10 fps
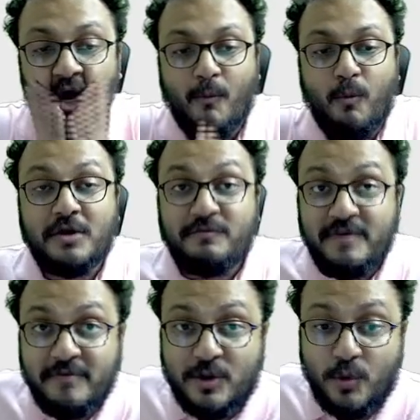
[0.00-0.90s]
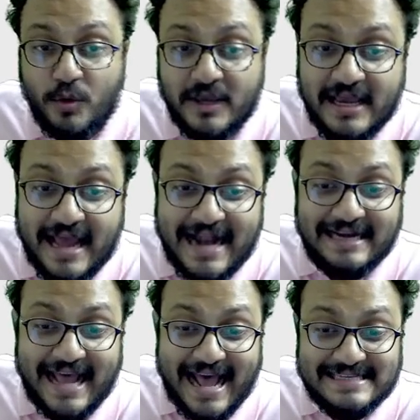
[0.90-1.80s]
What we were looking at
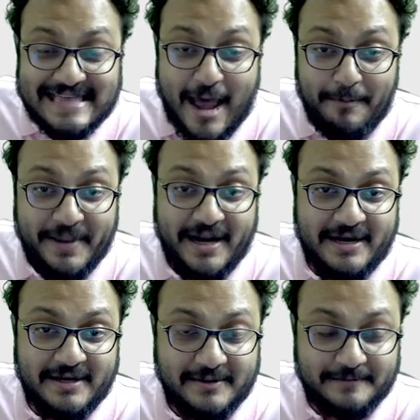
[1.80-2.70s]
has happened.